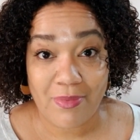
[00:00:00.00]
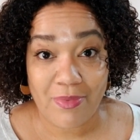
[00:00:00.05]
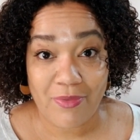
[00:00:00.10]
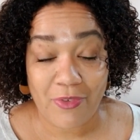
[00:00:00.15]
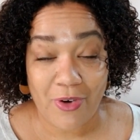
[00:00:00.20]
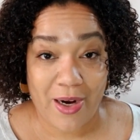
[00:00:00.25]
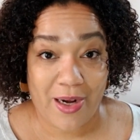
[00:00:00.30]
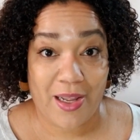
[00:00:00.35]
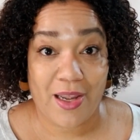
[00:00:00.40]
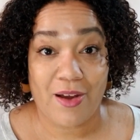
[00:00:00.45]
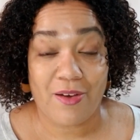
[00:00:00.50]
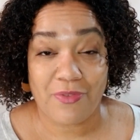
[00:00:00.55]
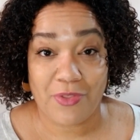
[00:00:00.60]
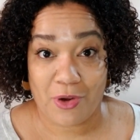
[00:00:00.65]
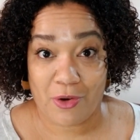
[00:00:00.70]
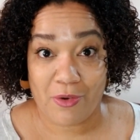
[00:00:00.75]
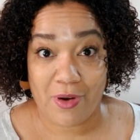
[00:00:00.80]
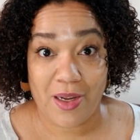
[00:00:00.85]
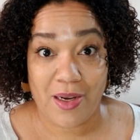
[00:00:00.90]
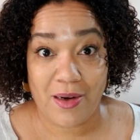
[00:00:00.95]
Friday Off the
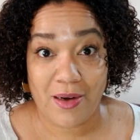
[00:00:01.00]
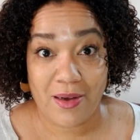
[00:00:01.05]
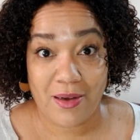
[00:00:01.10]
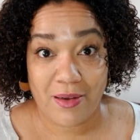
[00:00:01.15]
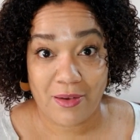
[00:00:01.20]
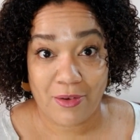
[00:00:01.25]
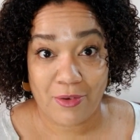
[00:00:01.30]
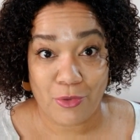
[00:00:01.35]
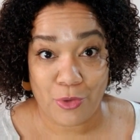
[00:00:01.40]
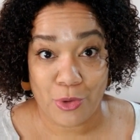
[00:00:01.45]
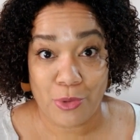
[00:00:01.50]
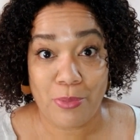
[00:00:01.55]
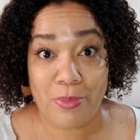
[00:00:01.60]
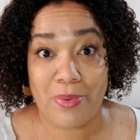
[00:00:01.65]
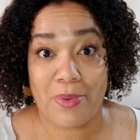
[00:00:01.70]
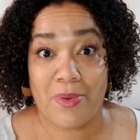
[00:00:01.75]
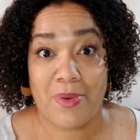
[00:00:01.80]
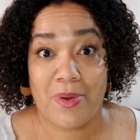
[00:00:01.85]
Grid group